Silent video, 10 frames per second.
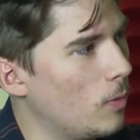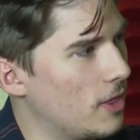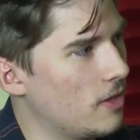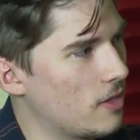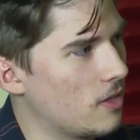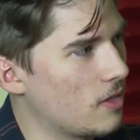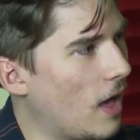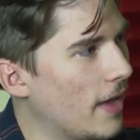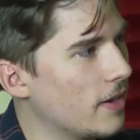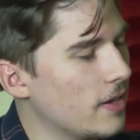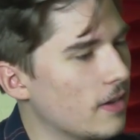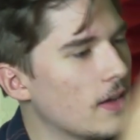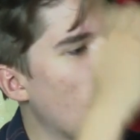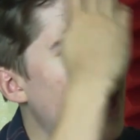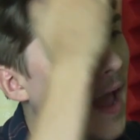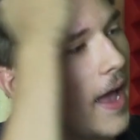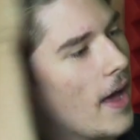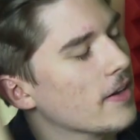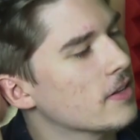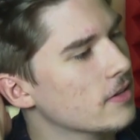with his society,
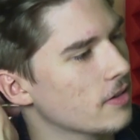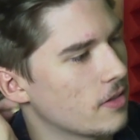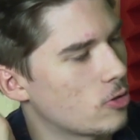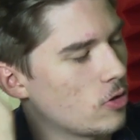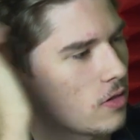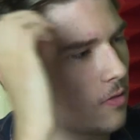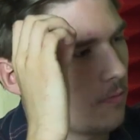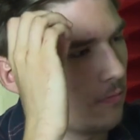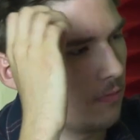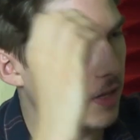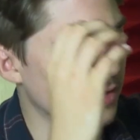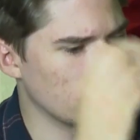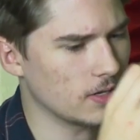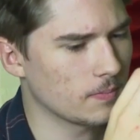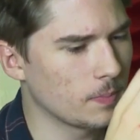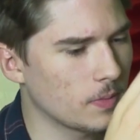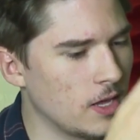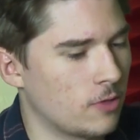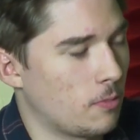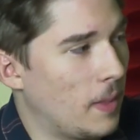and he is just really,
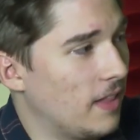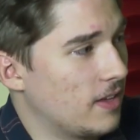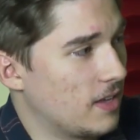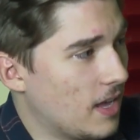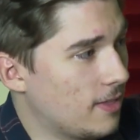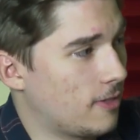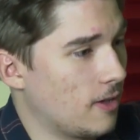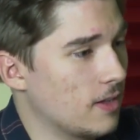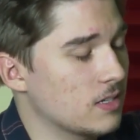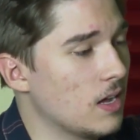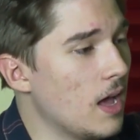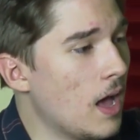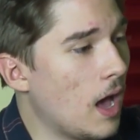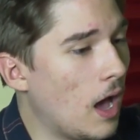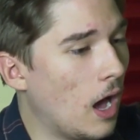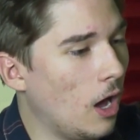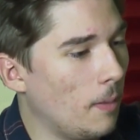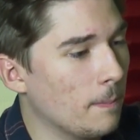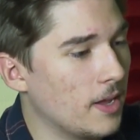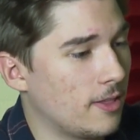he's rebelling against it
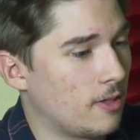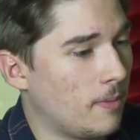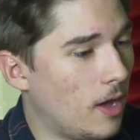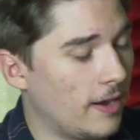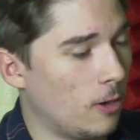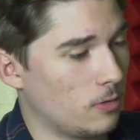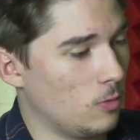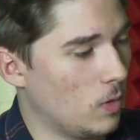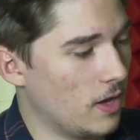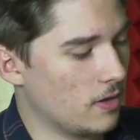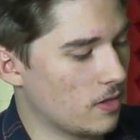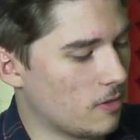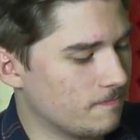in some unhealthy ways.